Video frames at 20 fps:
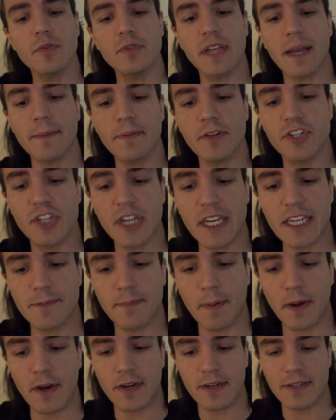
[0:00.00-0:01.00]
double
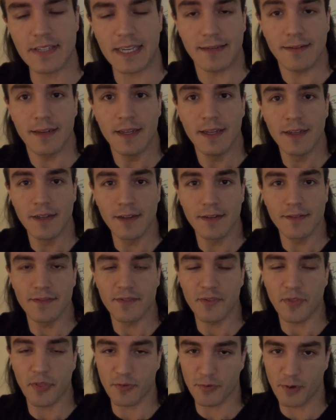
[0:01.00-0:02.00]
cheeseburgers and
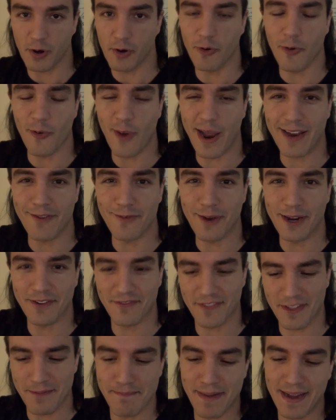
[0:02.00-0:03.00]
throw away one
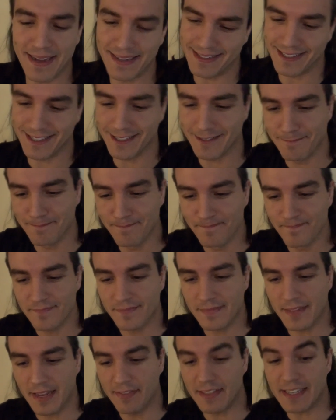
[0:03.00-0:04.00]
of the buns.
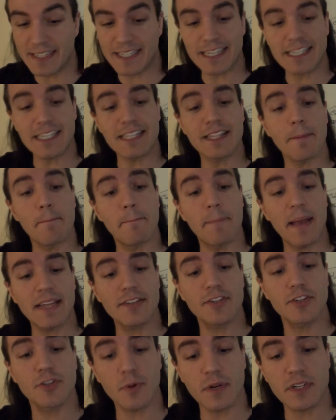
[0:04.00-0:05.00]
This isn't the
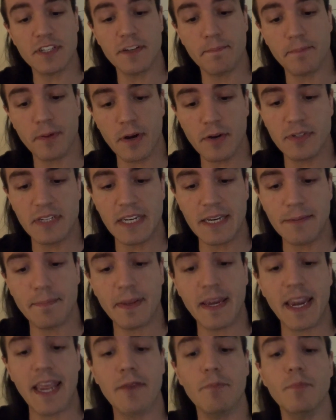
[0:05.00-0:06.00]
best source of protein,
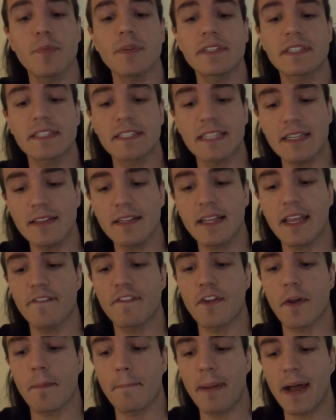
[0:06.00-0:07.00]
but it will still
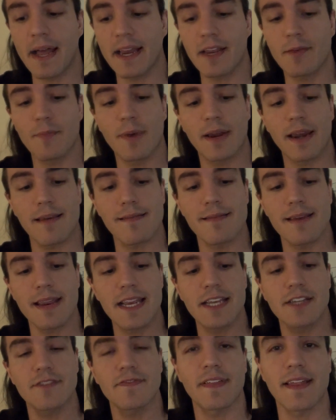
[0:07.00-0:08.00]
give your body what it
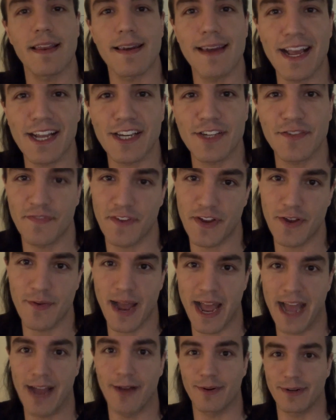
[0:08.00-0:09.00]
needs for the next few
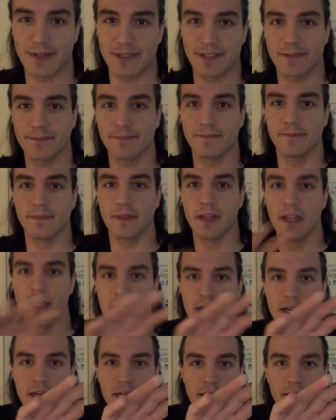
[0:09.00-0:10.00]
hours.
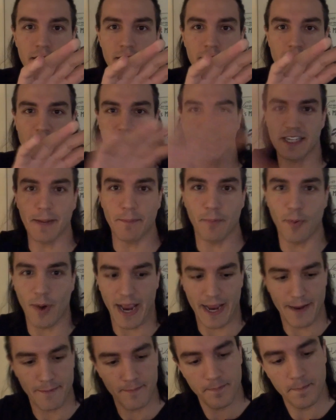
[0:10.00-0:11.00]
Subway.